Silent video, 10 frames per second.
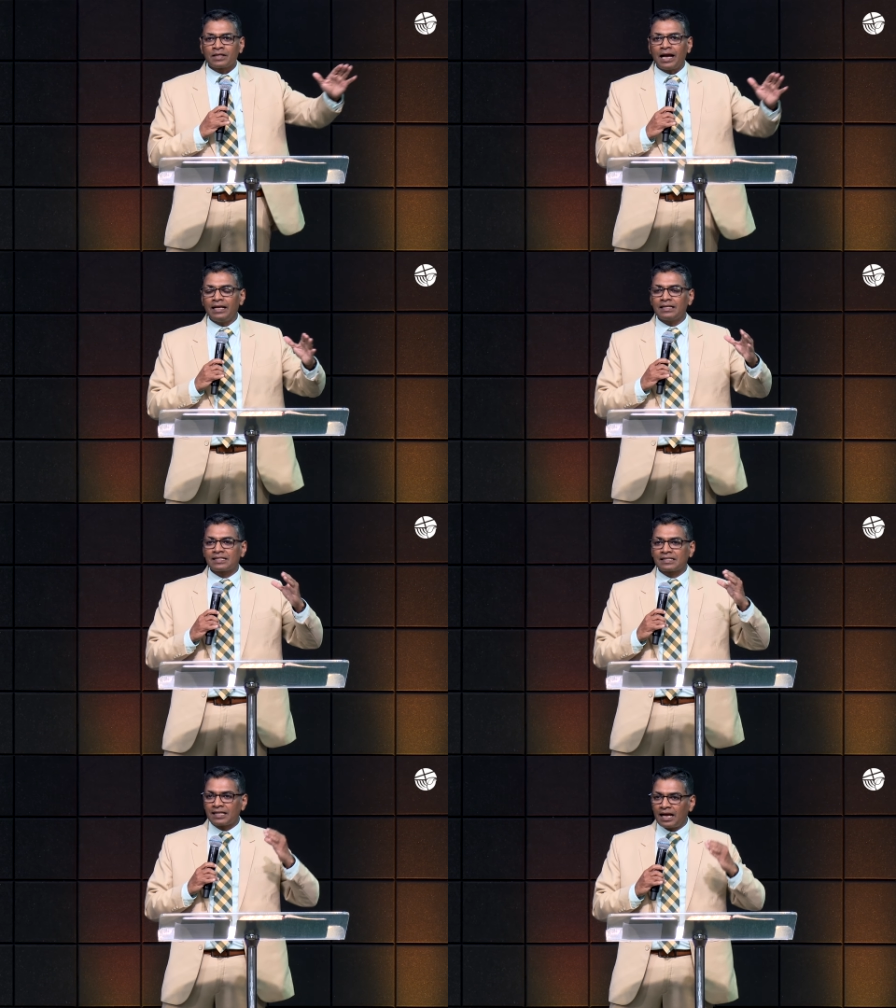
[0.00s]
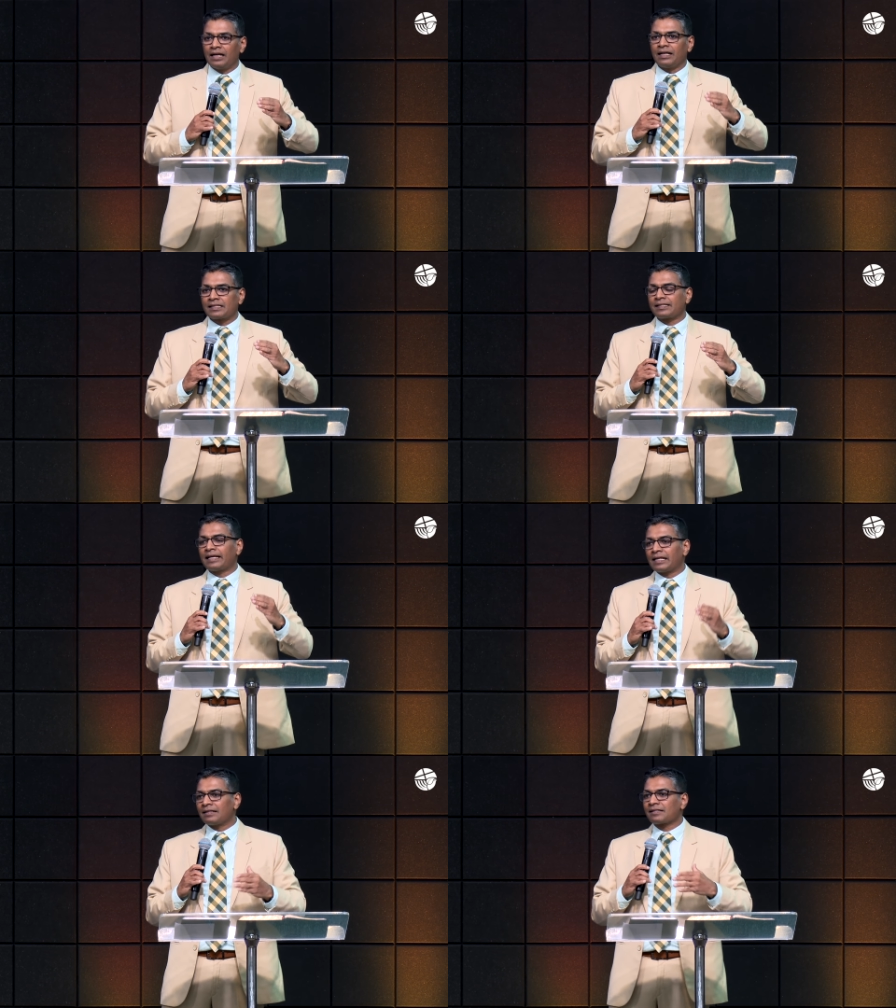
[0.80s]
And its son is
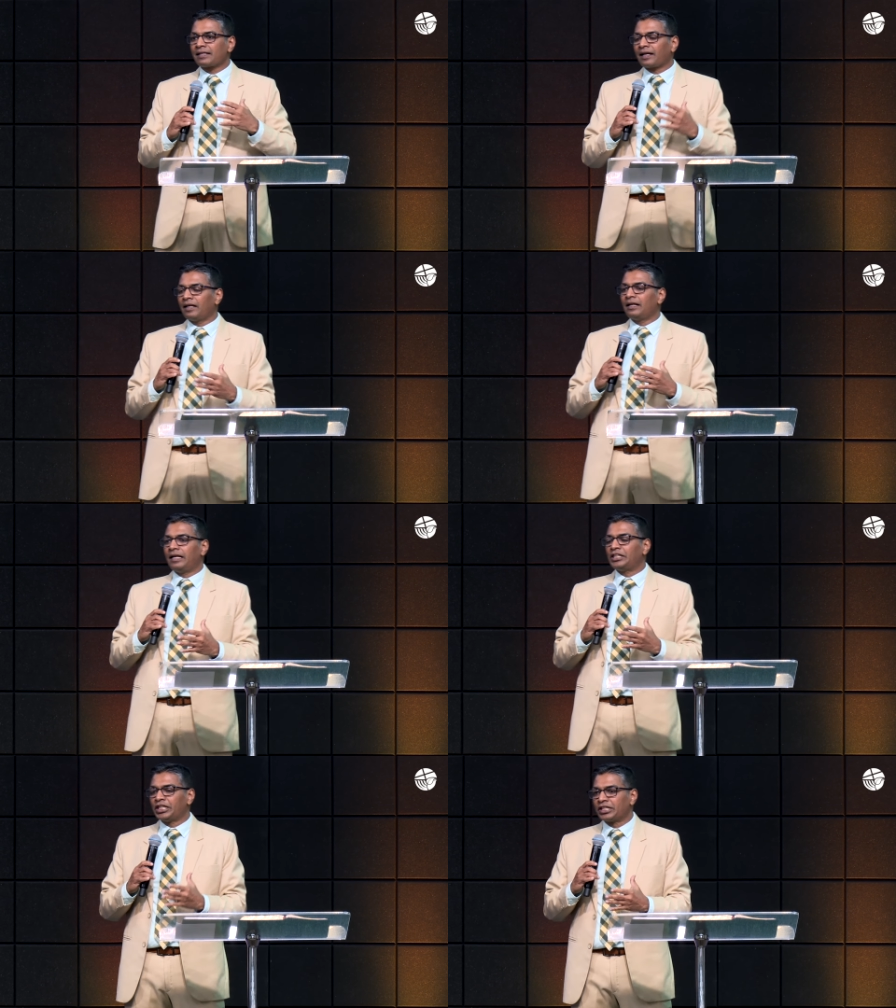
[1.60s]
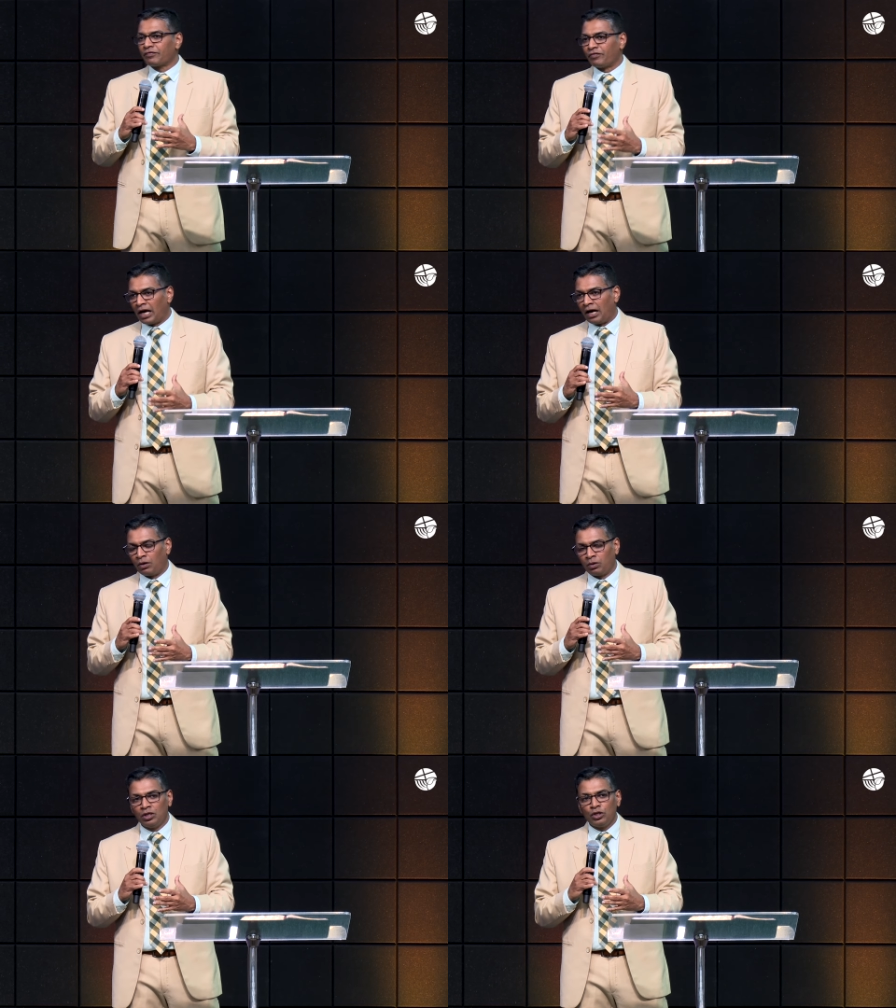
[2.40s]
taking the second initiative
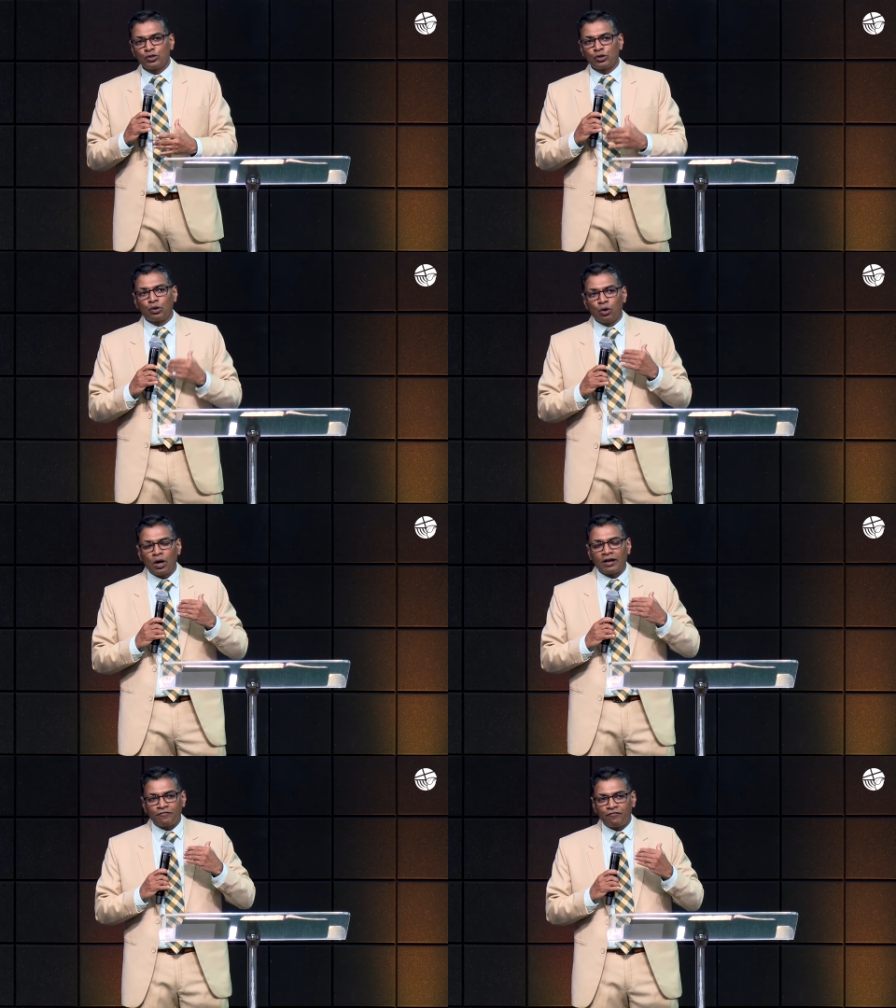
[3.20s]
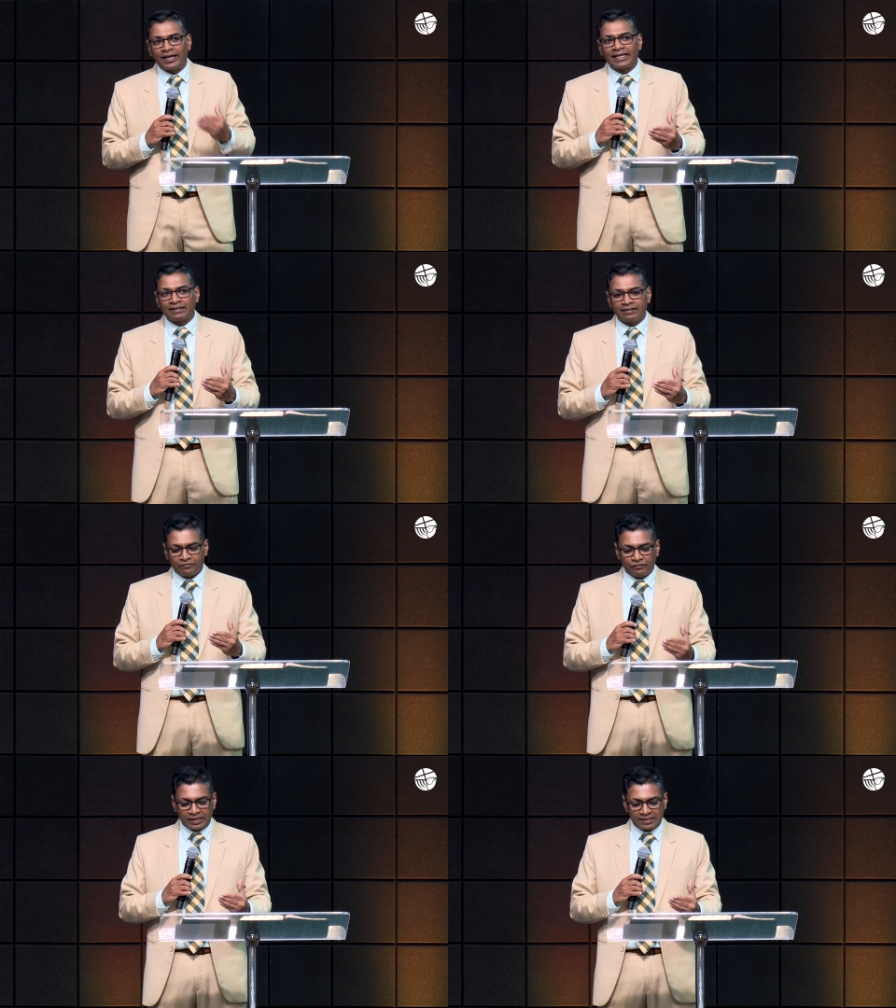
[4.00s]
now to go and fight the
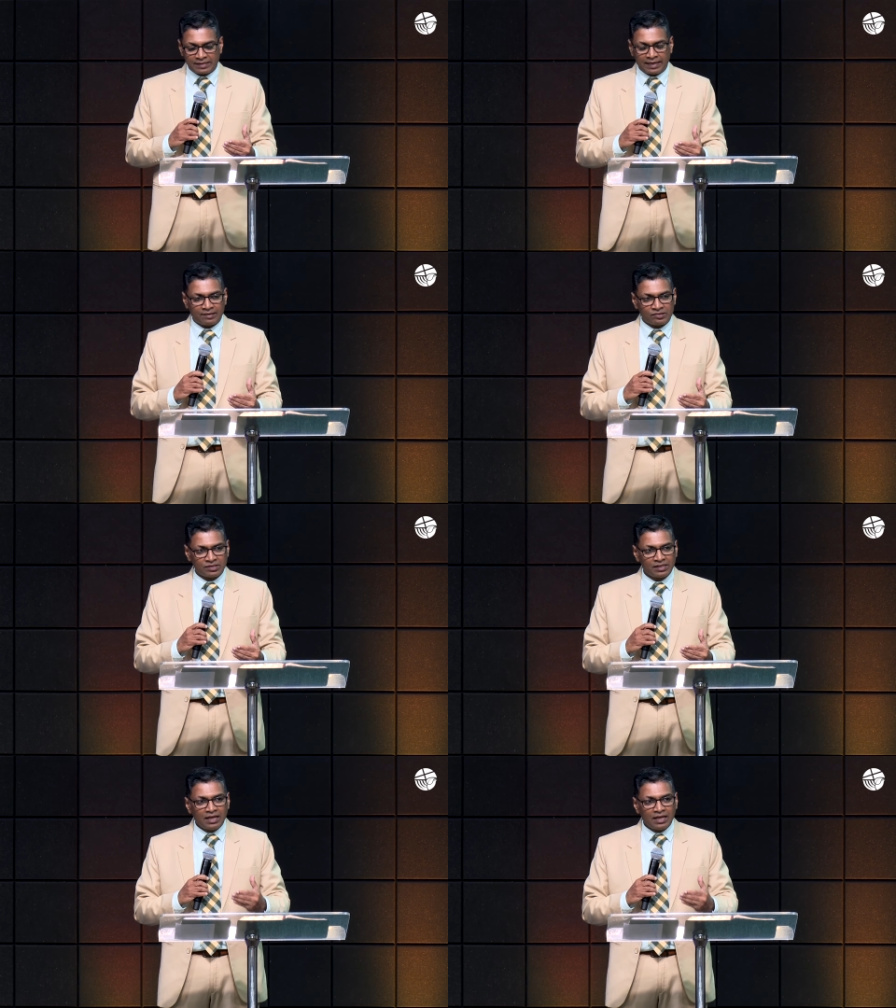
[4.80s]
Philistines.